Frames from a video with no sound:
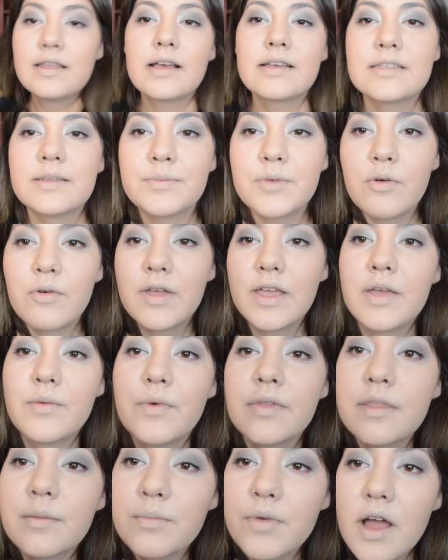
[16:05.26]
Next, I'm going in
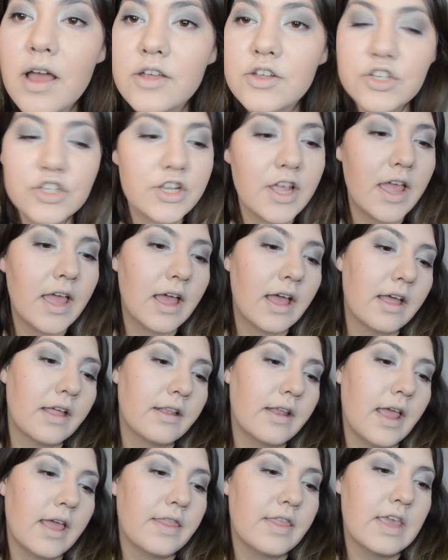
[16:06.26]
with the brush
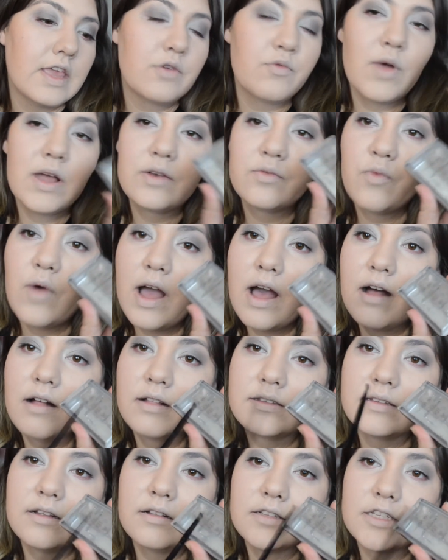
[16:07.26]
and a, the Wet n
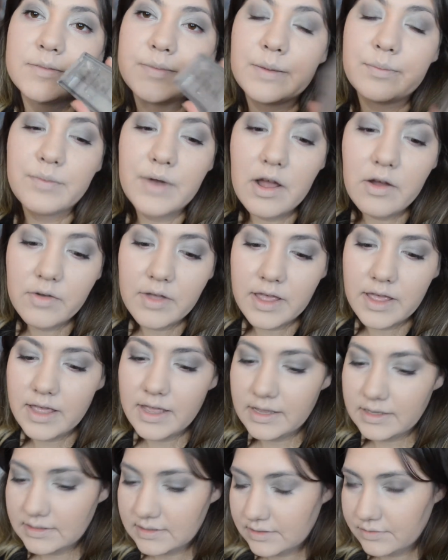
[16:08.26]
Wild Ultimate Brow
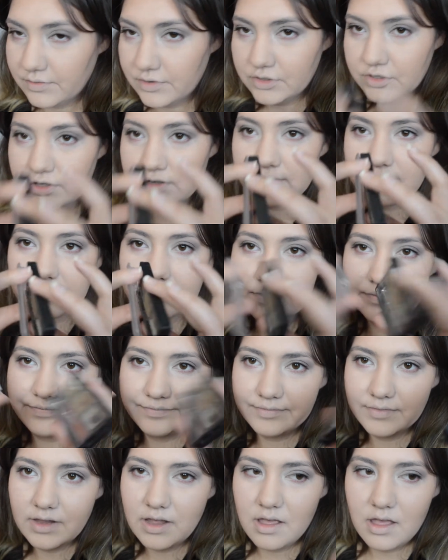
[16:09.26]
Kit, which is
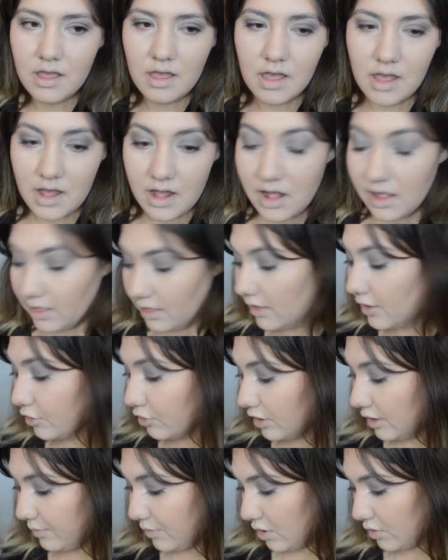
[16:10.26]

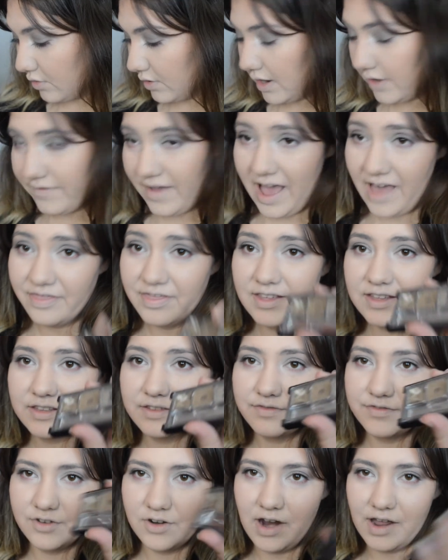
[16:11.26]
literally broken. I've had this
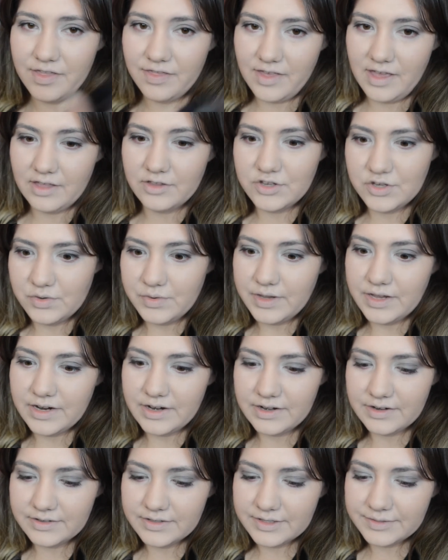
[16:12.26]
for I think two
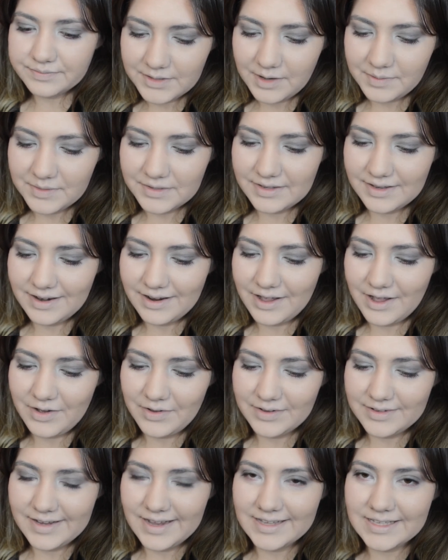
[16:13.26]
years. So I'm just gonna go
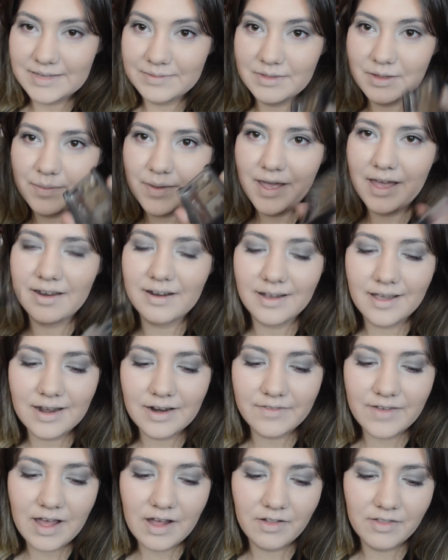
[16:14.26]
and take some of the pan and kind
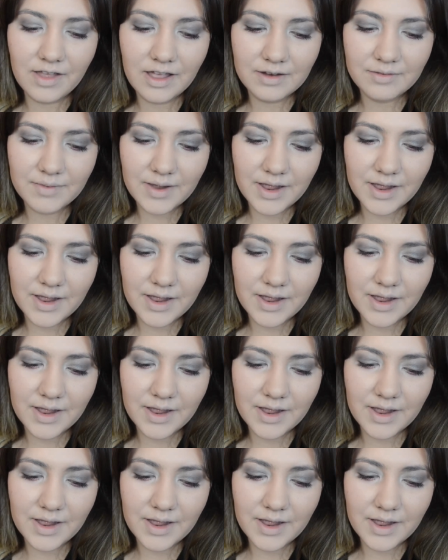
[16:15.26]
of outline